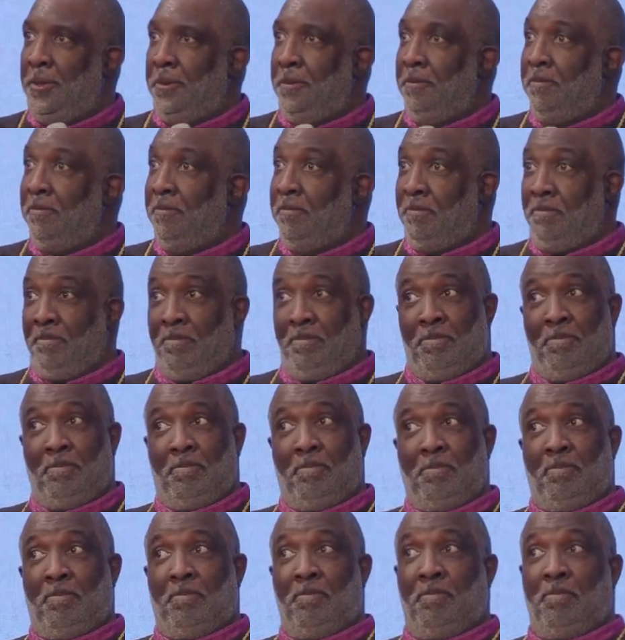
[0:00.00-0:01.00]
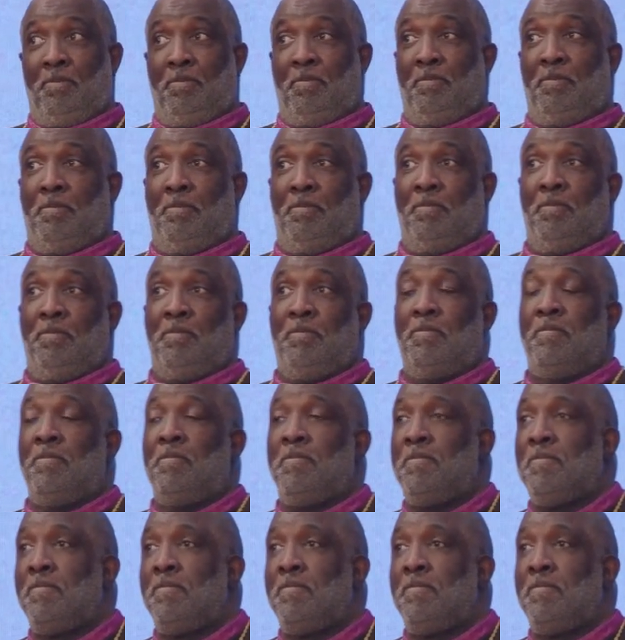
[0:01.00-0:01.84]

(no one is talking)